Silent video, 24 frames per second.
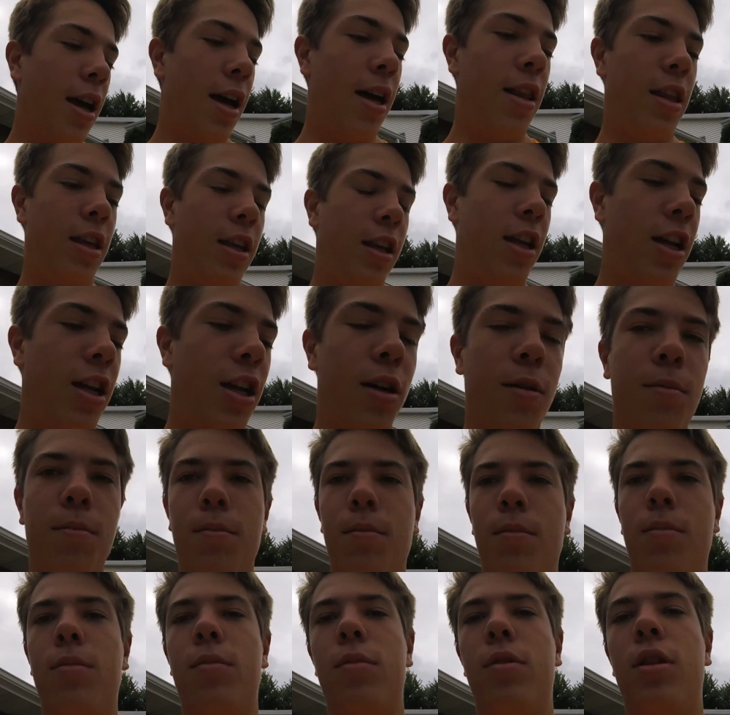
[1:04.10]
and then get up
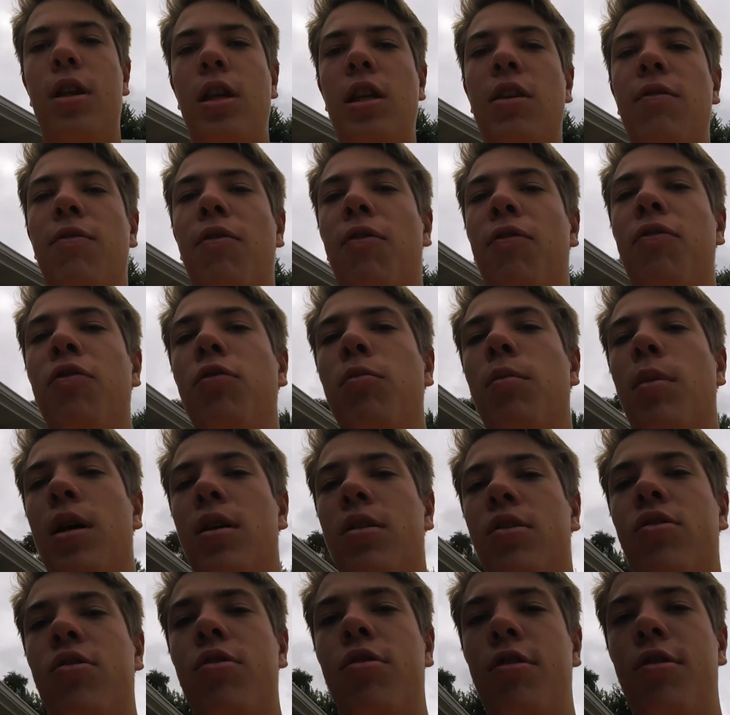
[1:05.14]
the evil fruit
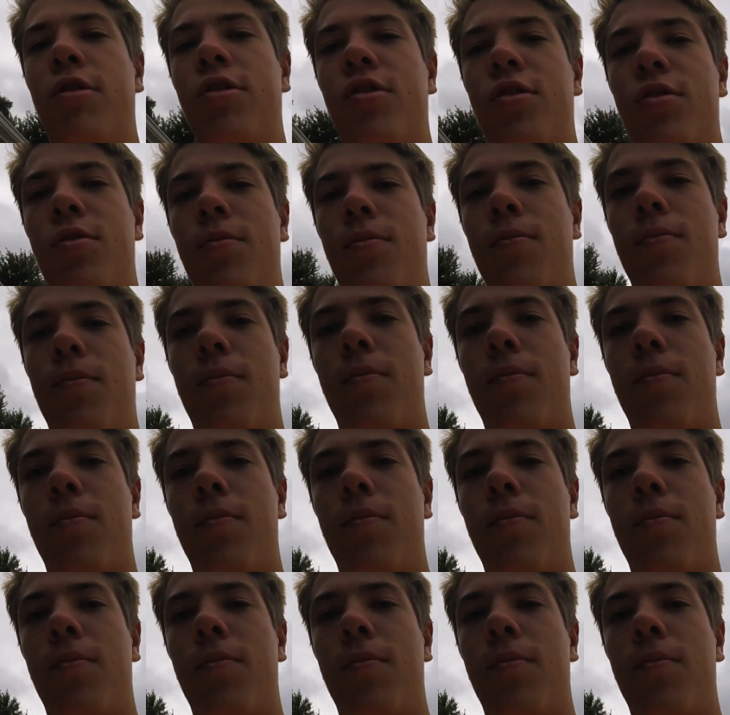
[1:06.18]
monsters.